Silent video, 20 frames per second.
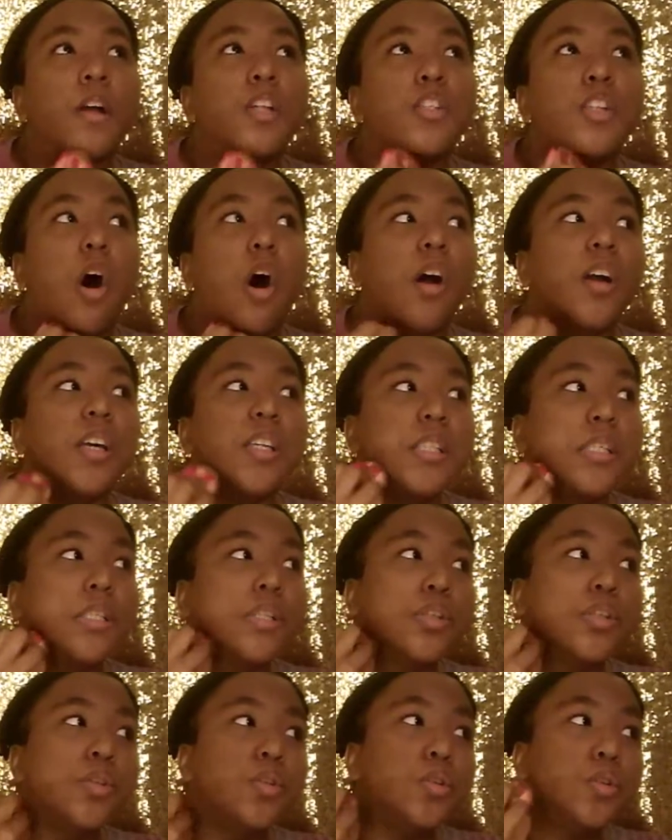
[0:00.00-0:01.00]
talking to
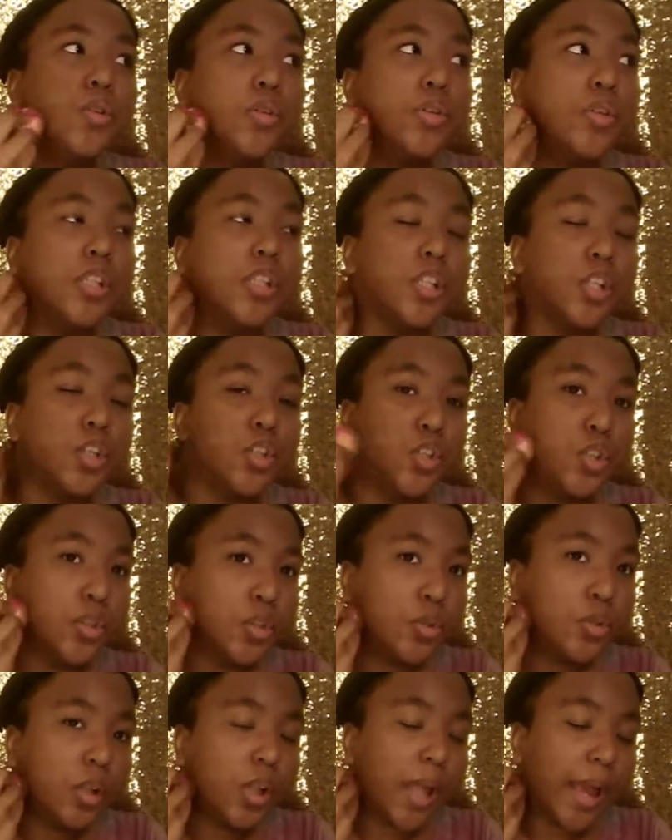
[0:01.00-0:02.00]
the
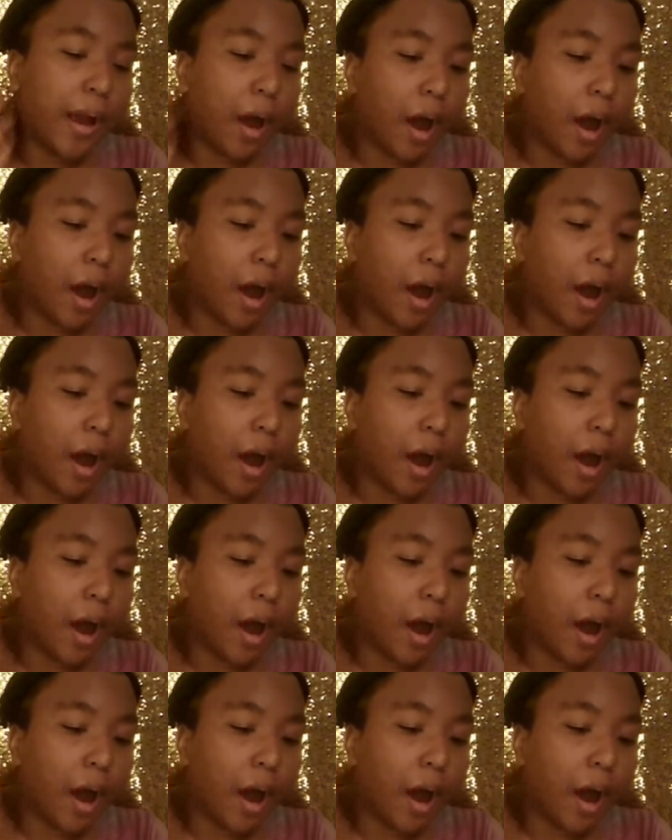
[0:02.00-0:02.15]
dude like